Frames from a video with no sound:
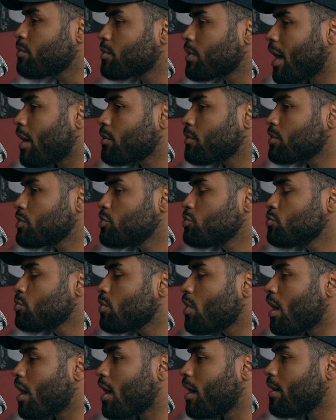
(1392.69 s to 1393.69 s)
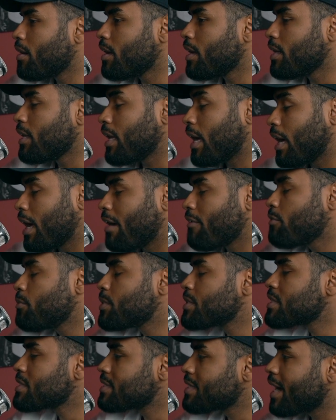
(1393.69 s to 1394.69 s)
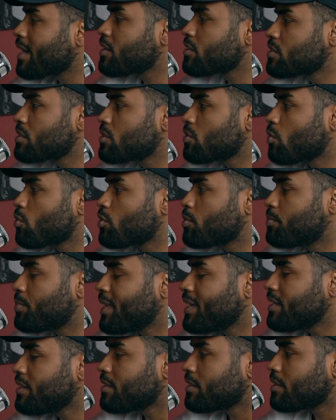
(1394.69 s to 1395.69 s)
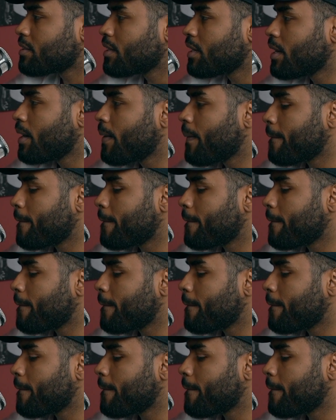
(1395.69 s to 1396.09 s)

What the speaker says: So how can you? Everybody's entitled to their own opinion.